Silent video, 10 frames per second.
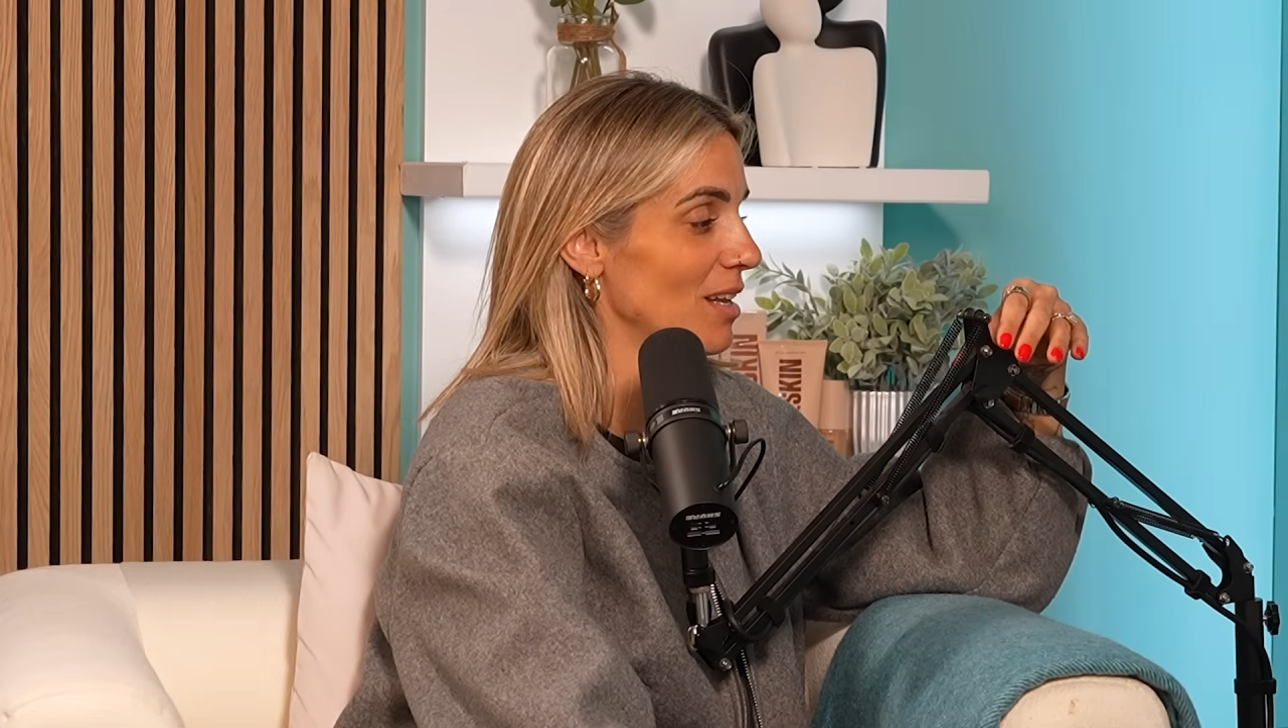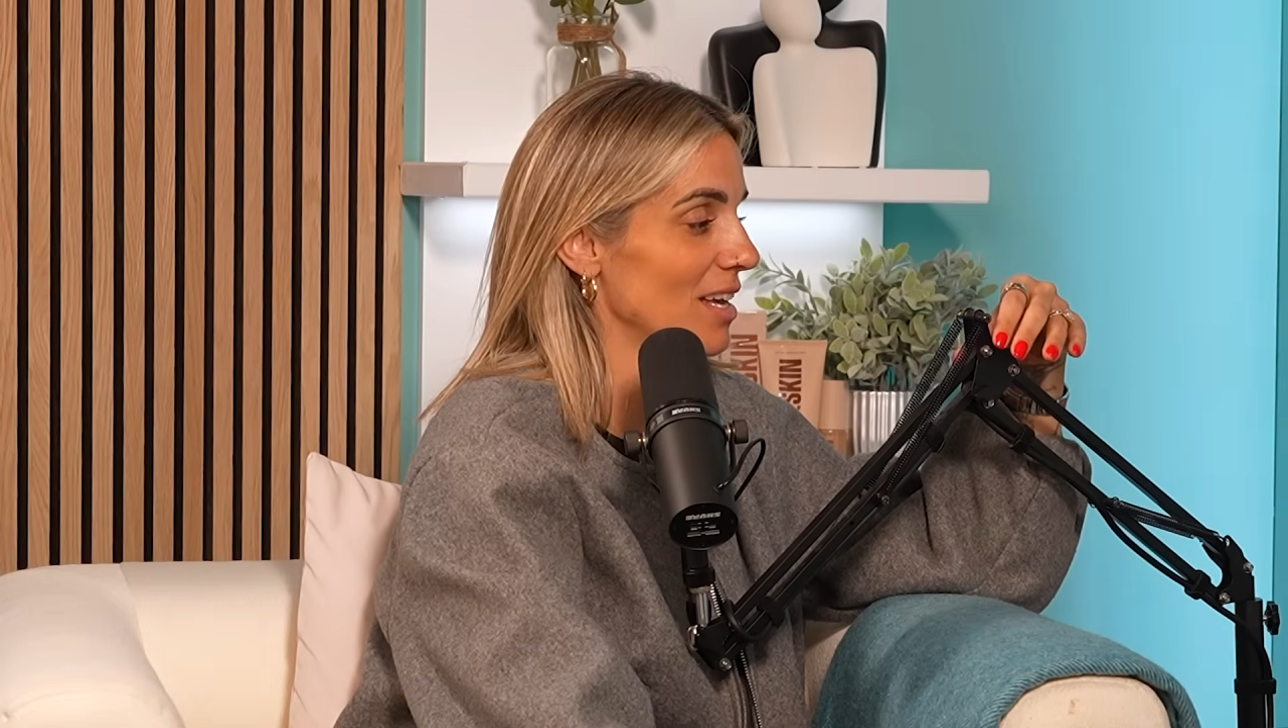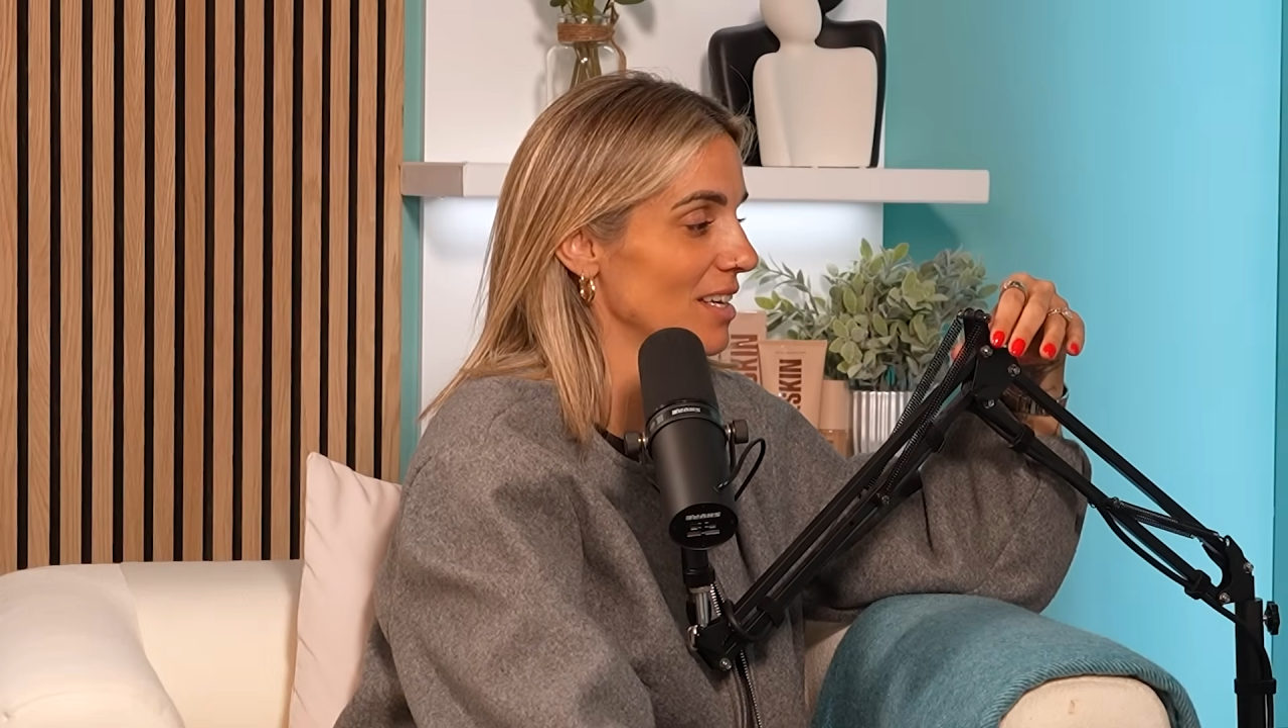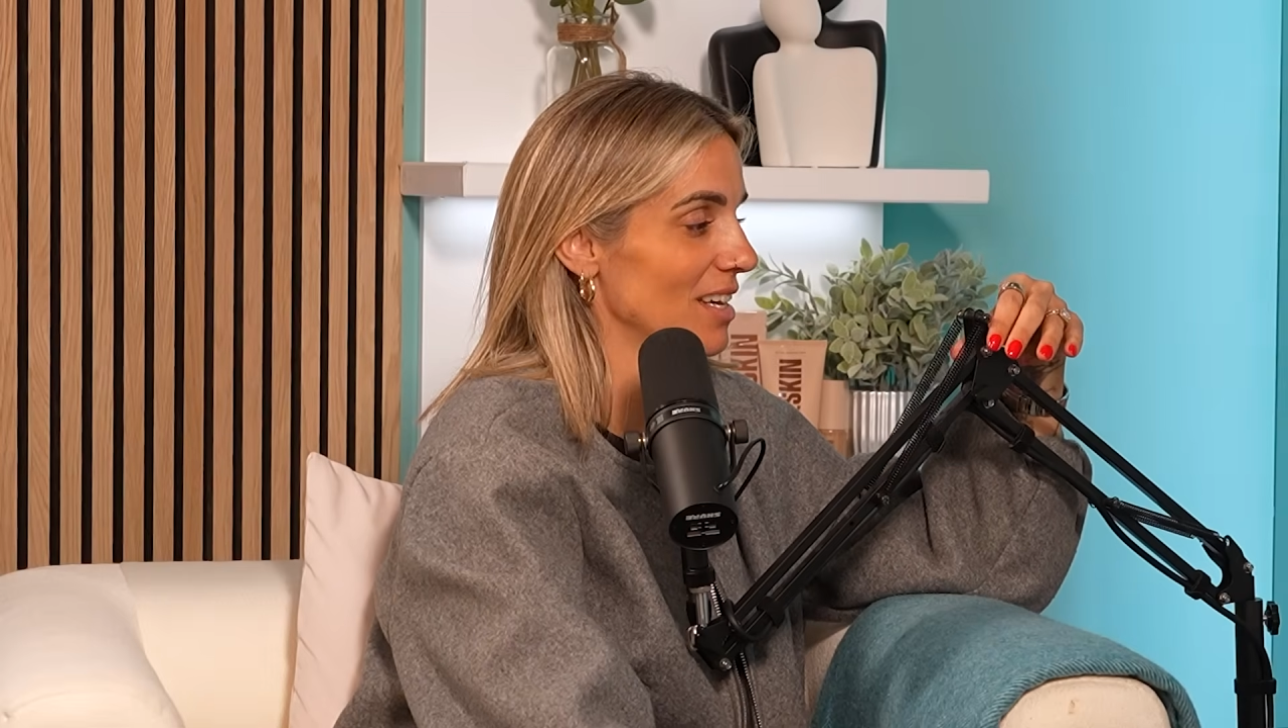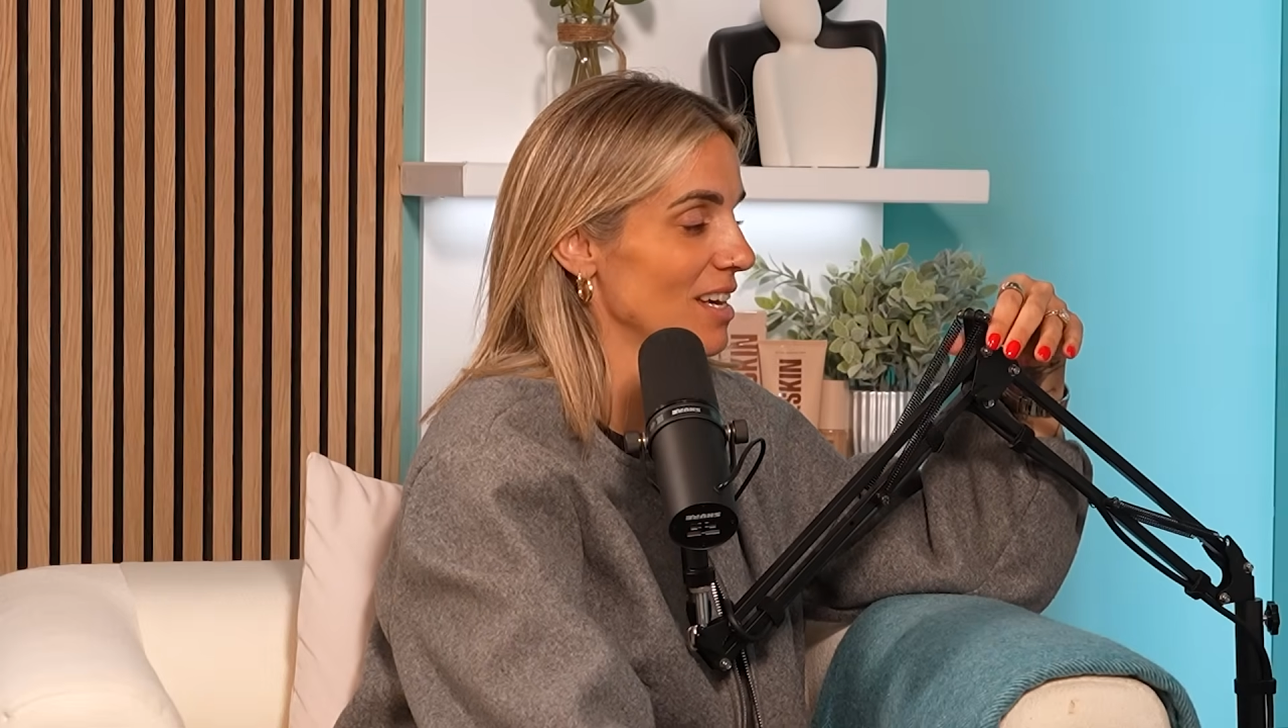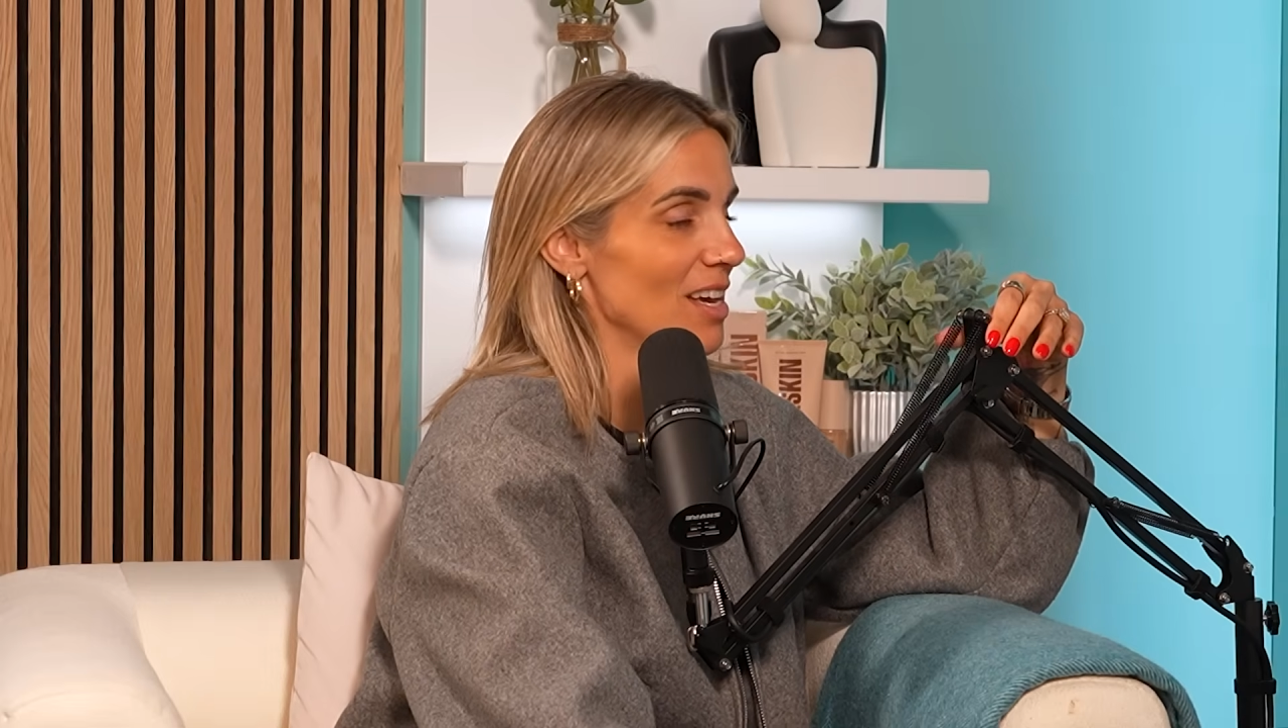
like